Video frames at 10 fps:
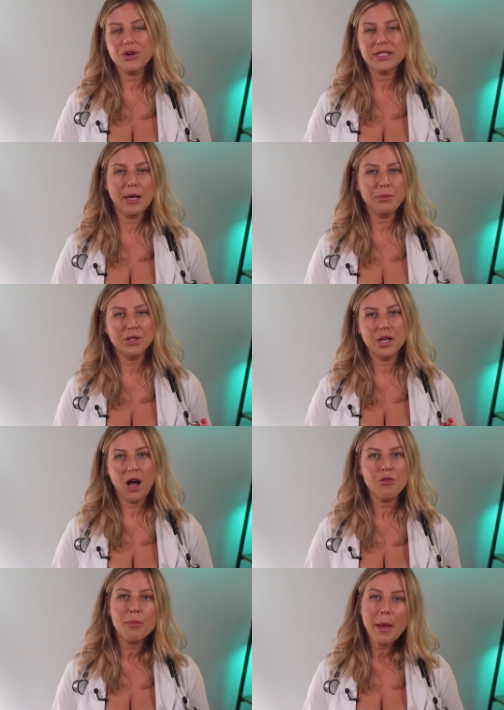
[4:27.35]
For example, you
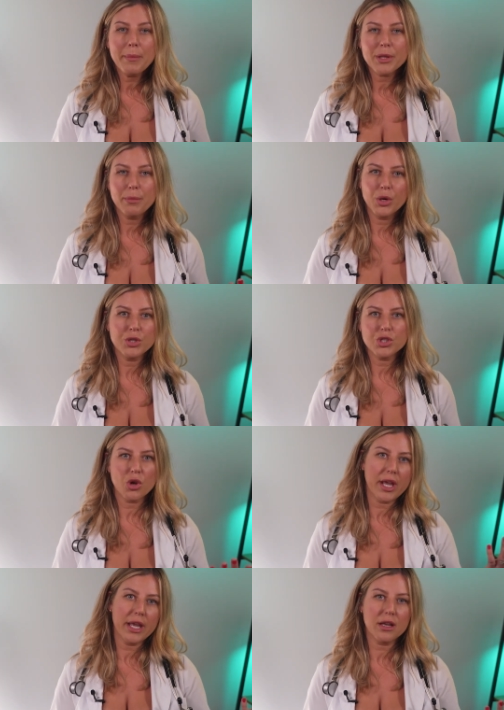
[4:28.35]
can't remember the punch
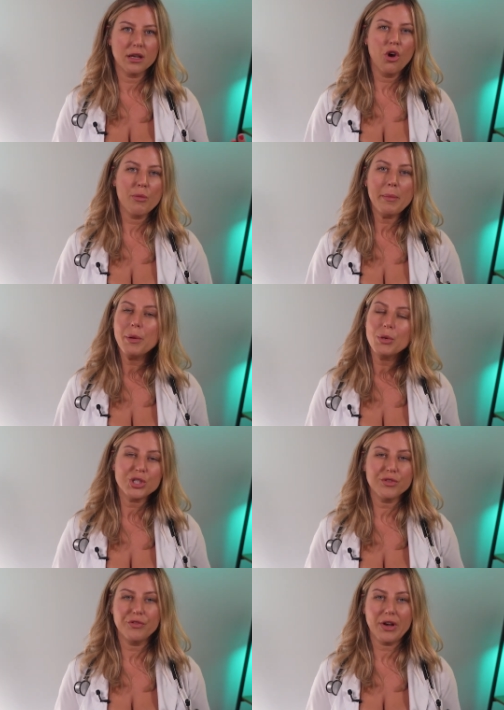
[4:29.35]
or kick or remember
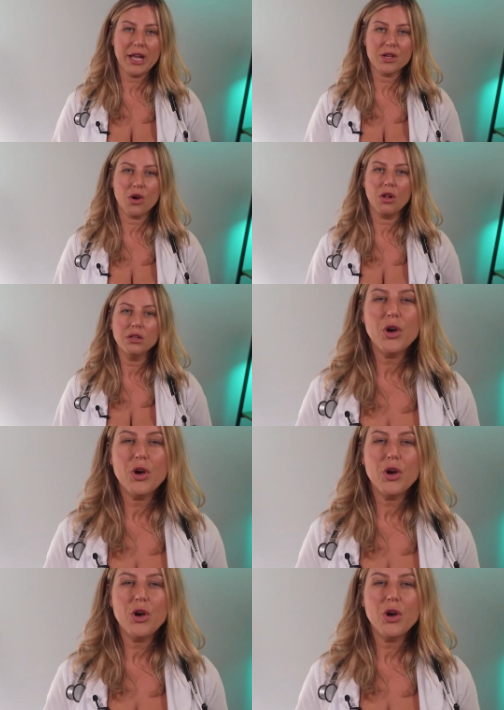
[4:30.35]
much of the fight at all.